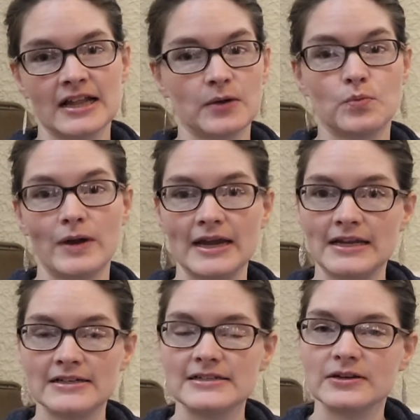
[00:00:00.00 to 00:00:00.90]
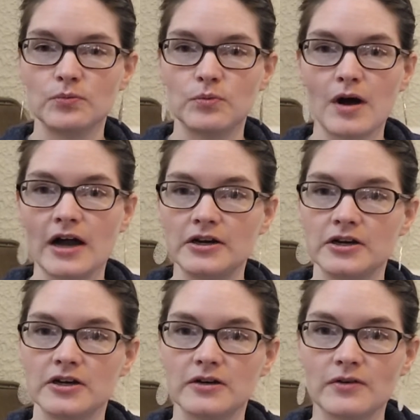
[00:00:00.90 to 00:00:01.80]
like wind and
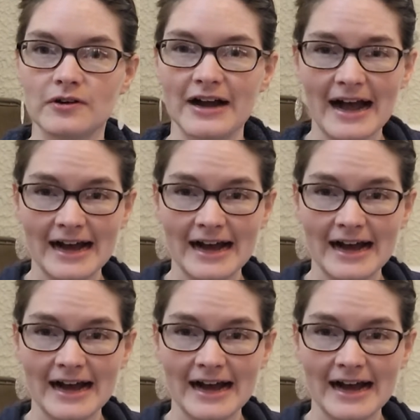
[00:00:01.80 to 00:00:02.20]
water or